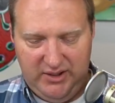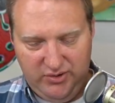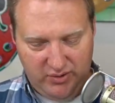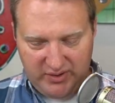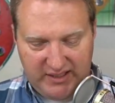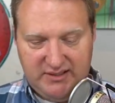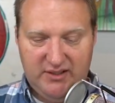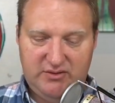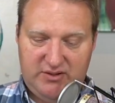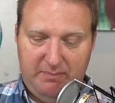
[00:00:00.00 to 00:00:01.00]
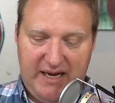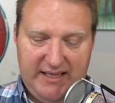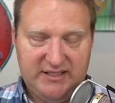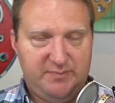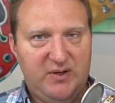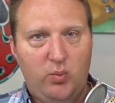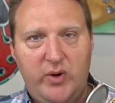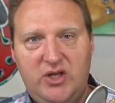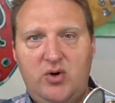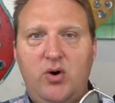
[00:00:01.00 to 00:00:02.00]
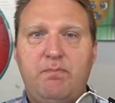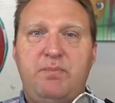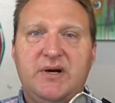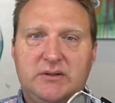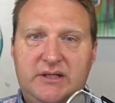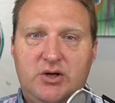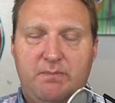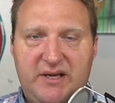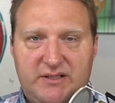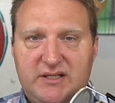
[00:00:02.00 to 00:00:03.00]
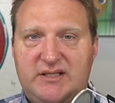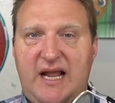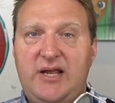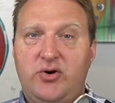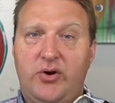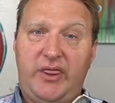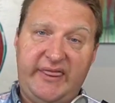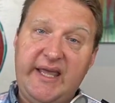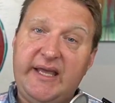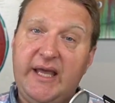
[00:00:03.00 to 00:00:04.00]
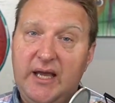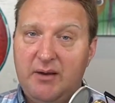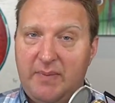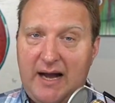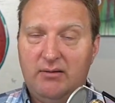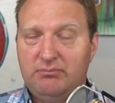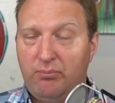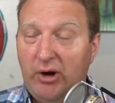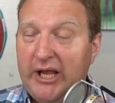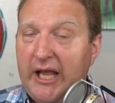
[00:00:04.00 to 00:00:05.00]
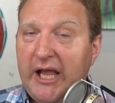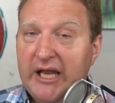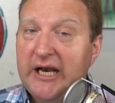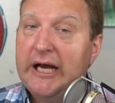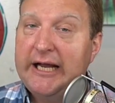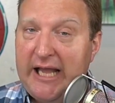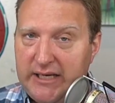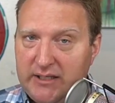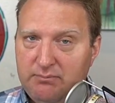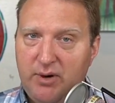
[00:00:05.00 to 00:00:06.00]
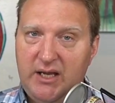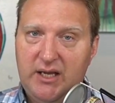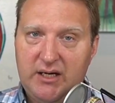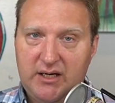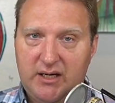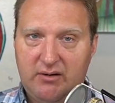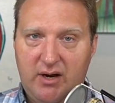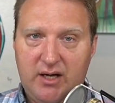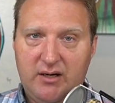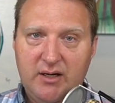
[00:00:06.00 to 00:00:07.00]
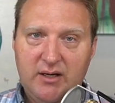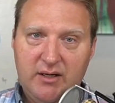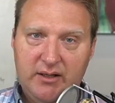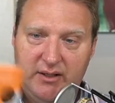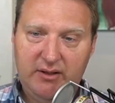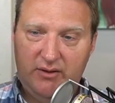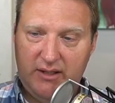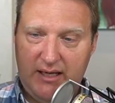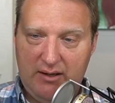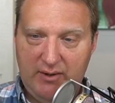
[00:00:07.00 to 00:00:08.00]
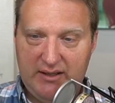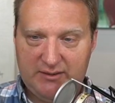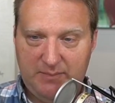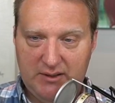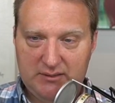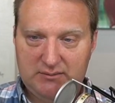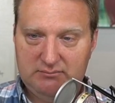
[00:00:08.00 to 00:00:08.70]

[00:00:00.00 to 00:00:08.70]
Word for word: you don't need to, to buy this, but when you are building your business and you're thinking about bringing in a Katie, bringing in an integrator, you got to read this book.